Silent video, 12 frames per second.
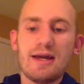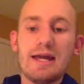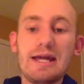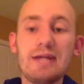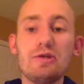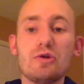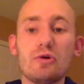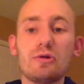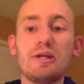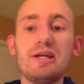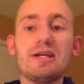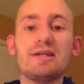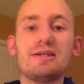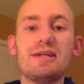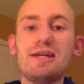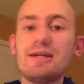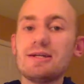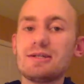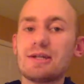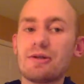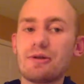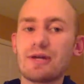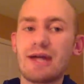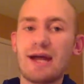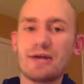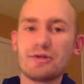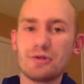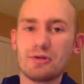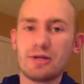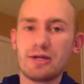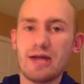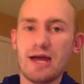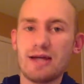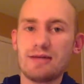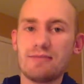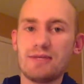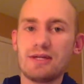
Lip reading: in your league, is he considered a catcher yet?